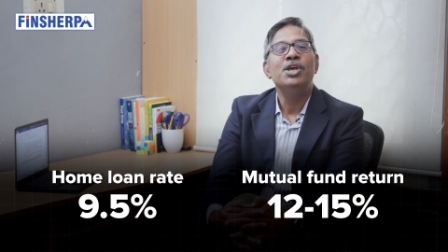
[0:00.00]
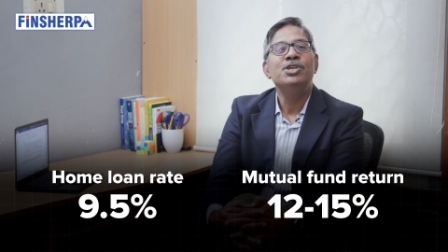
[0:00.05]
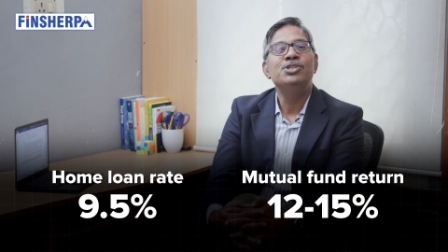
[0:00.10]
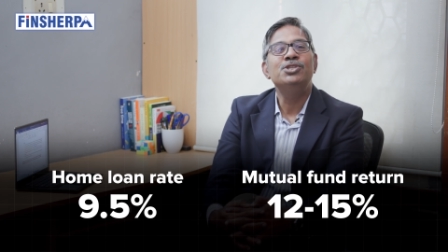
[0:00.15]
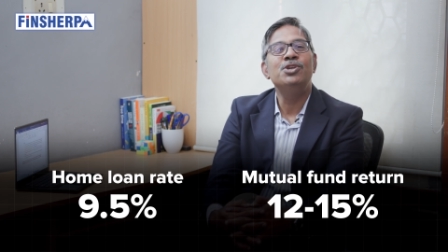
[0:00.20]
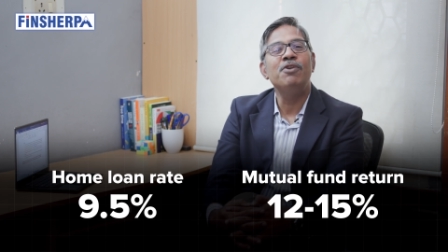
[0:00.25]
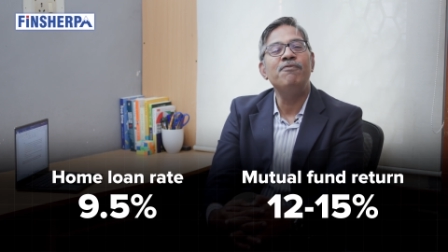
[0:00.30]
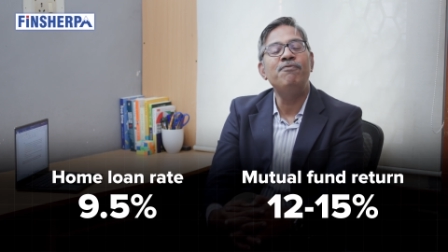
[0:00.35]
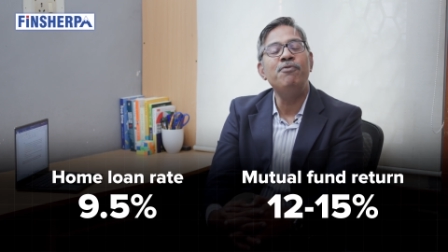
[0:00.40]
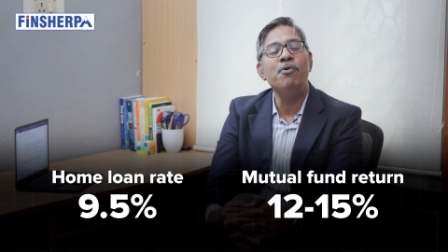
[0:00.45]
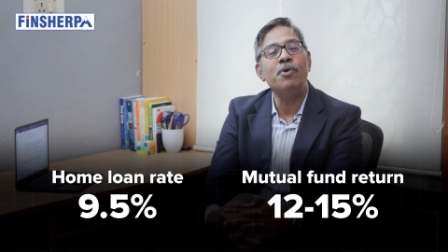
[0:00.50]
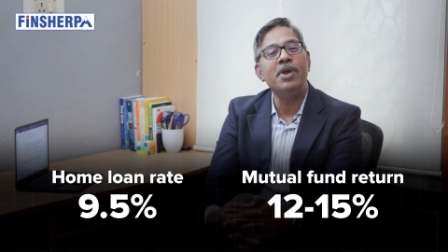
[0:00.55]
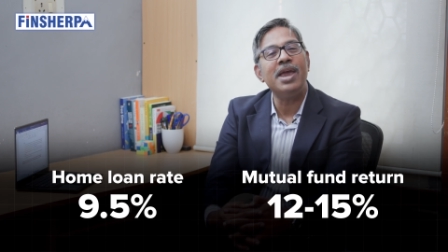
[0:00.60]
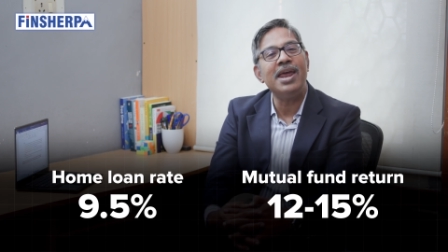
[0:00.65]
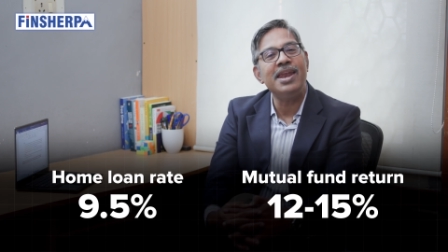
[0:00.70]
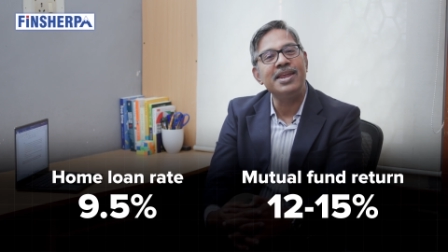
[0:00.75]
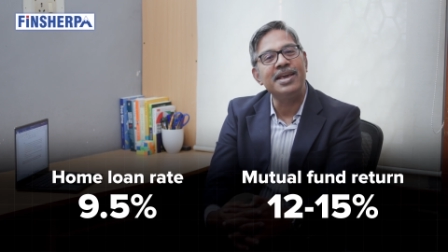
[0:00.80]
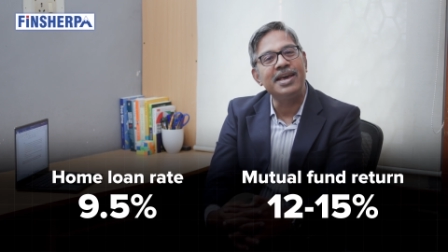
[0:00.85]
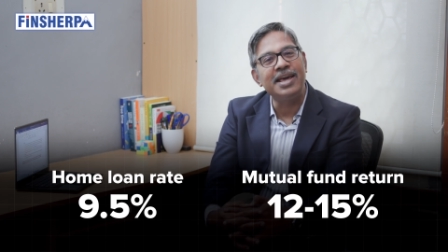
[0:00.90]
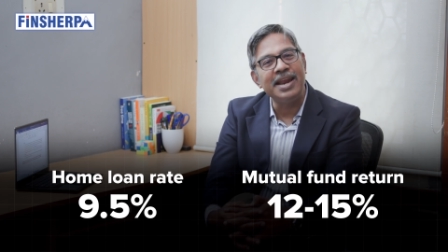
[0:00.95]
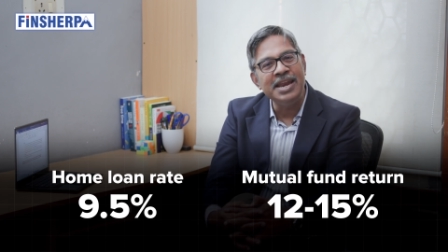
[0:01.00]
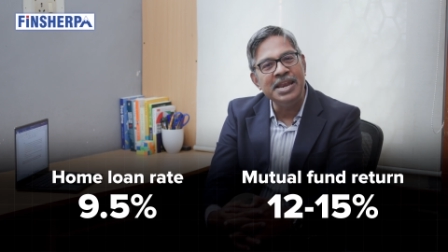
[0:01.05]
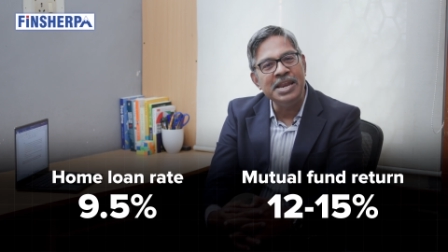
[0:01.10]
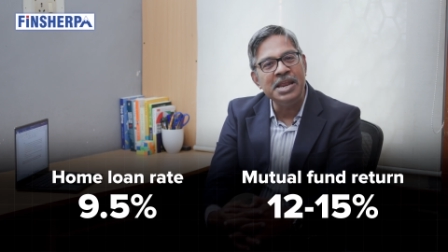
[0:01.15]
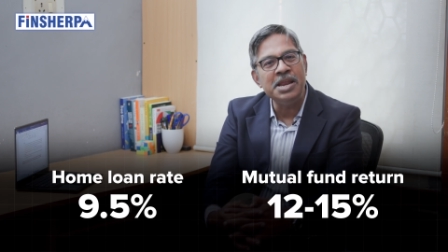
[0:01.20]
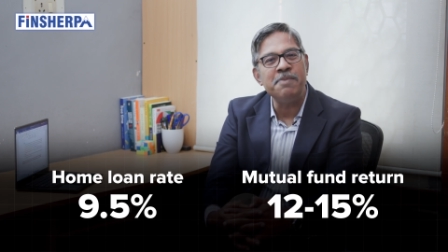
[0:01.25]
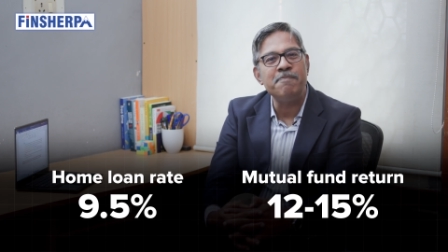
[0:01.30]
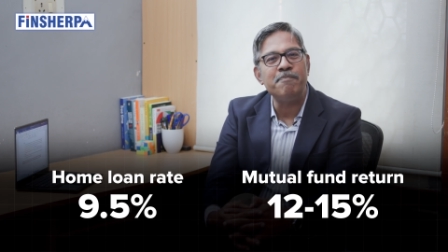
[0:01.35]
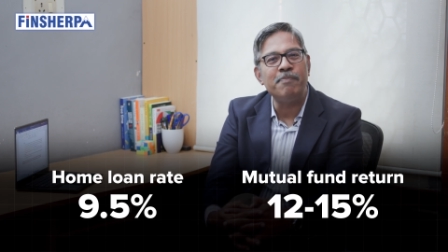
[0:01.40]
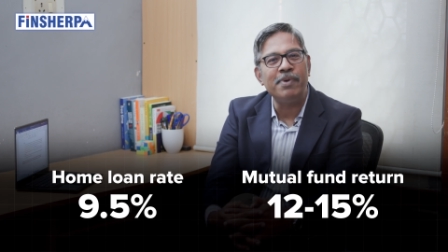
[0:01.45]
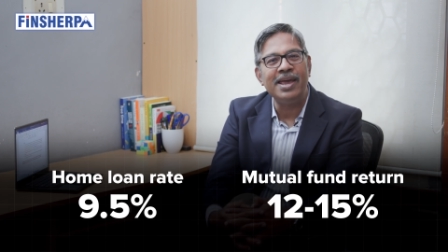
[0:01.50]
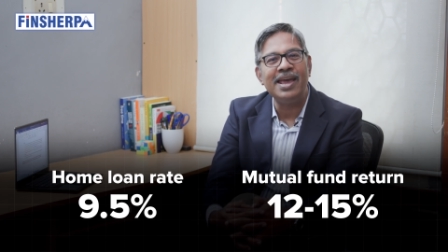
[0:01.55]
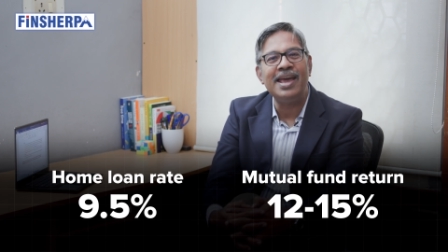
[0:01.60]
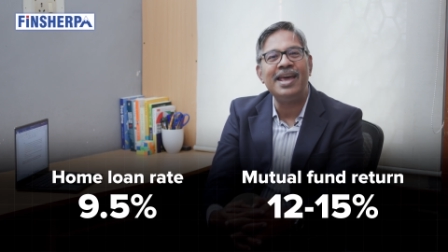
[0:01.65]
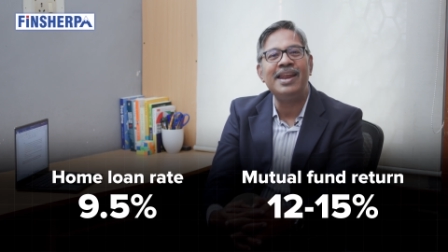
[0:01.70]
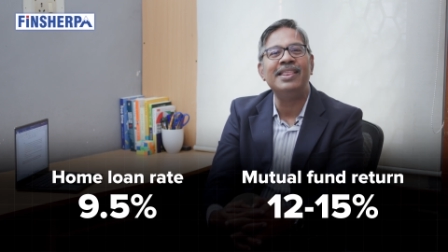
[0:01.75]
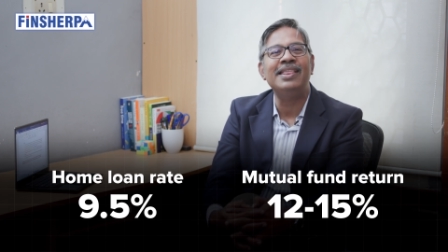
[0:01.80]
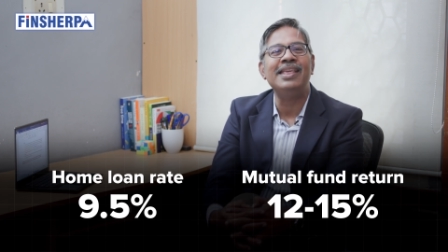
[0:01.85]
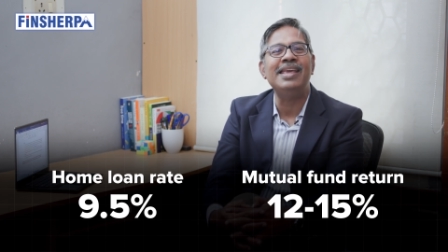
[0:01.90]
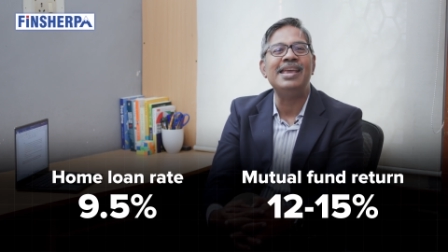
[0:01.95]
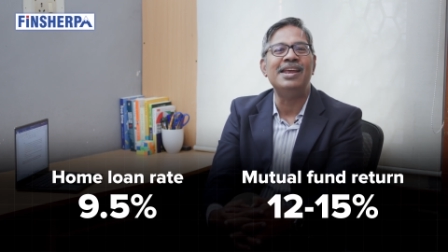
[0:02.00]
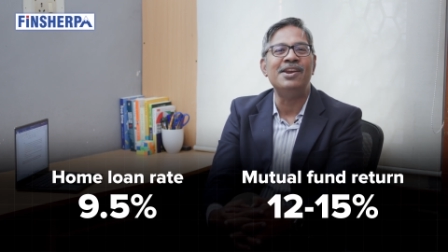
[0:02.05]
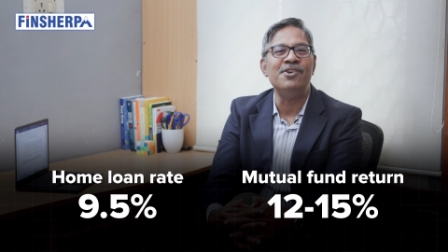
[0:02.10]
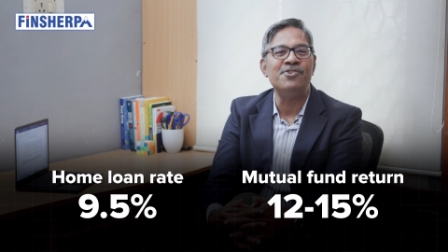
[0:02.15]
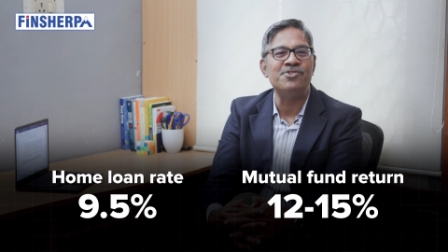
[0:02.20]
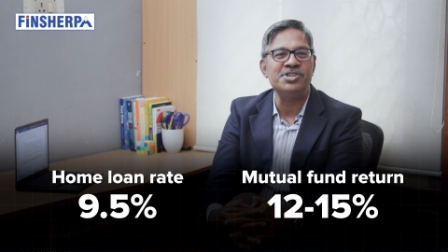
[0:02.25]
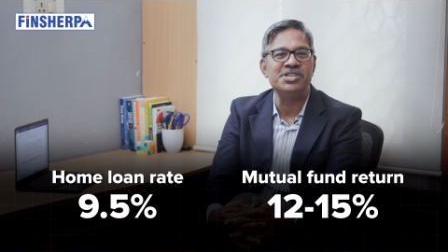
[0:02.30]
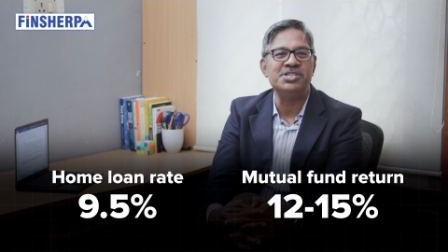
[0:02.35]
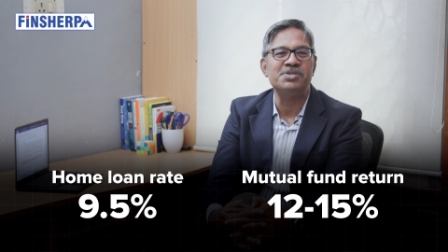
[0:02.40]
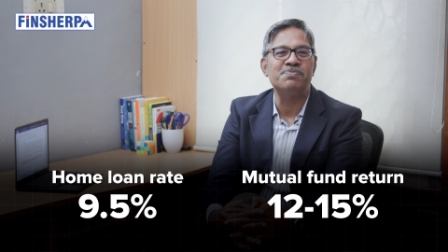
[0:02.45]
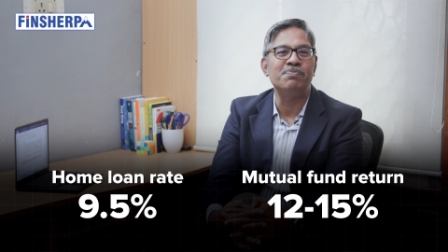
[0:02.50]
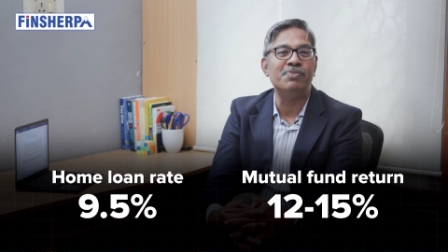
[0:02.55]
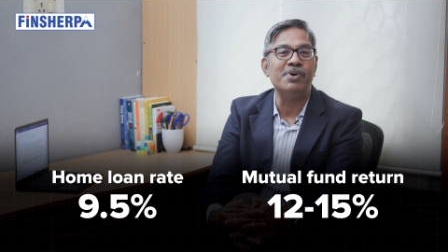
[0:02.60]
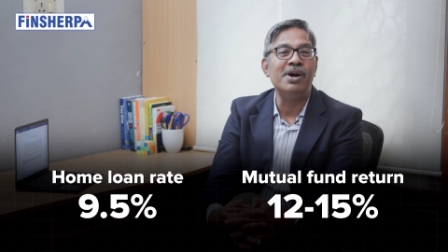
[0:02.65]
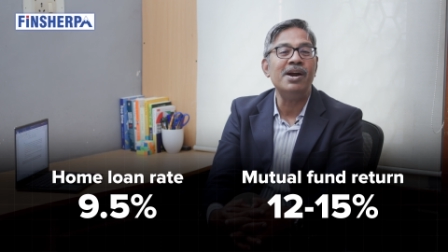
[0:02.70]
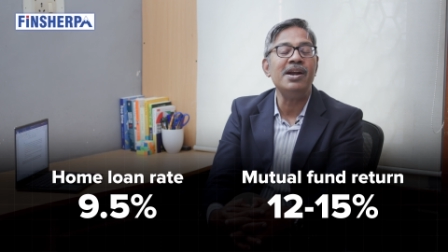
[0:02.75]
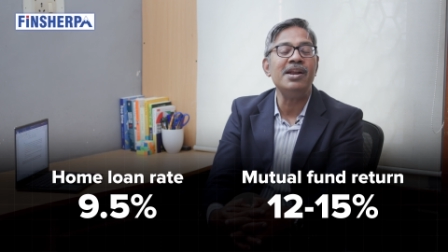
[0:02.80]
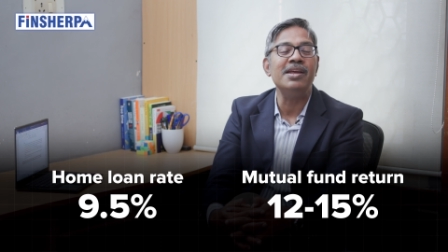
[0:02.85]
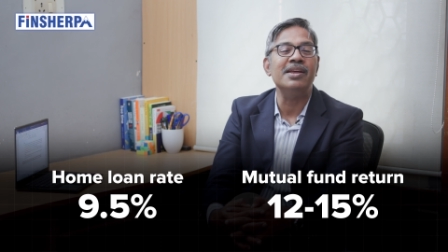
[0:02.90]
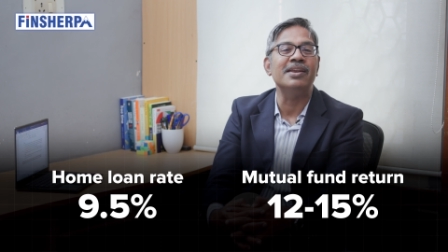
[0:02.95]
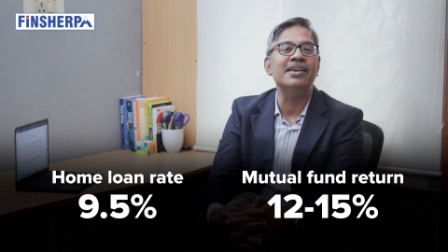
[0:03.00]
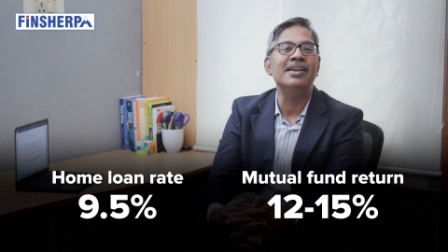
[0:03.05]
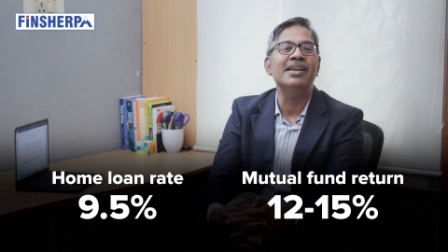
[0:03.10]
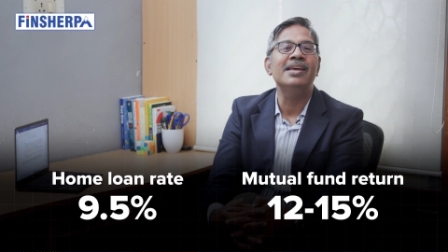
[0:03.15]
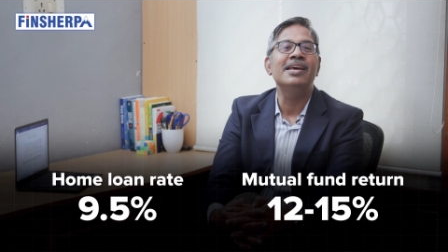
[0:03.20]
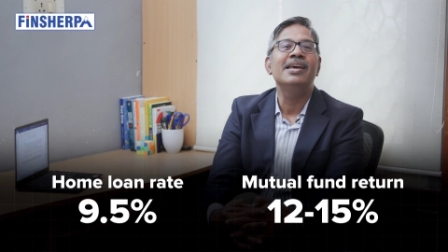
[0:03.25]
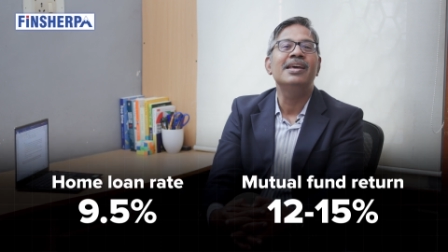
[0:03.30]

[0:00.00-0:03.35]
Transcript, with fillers: So if you can grin and bear the interest burden,